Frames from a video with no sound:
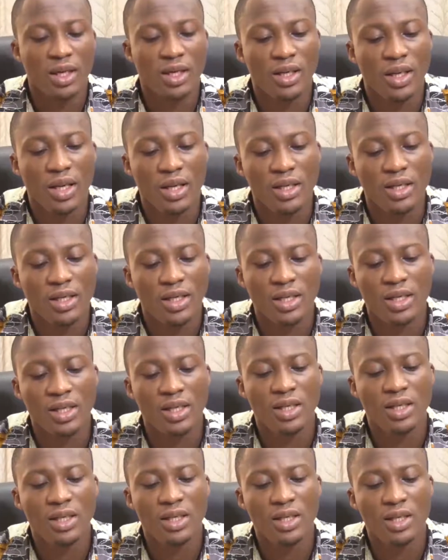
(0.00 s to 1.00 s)
Then
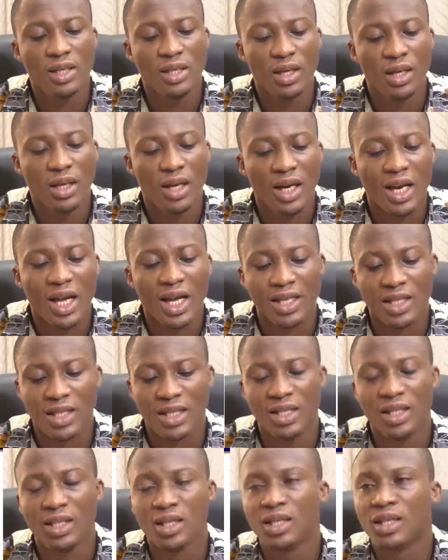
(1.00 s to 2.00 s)
D, the last
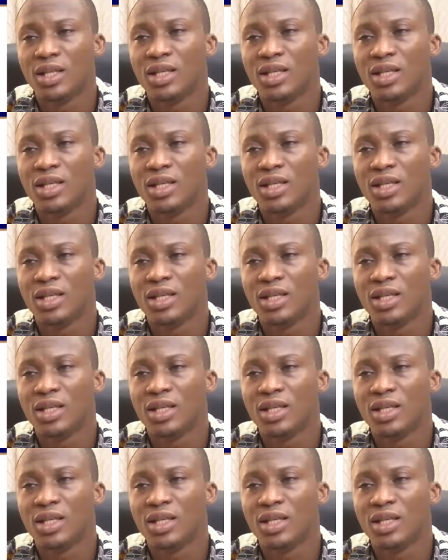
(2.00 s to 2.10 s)
D,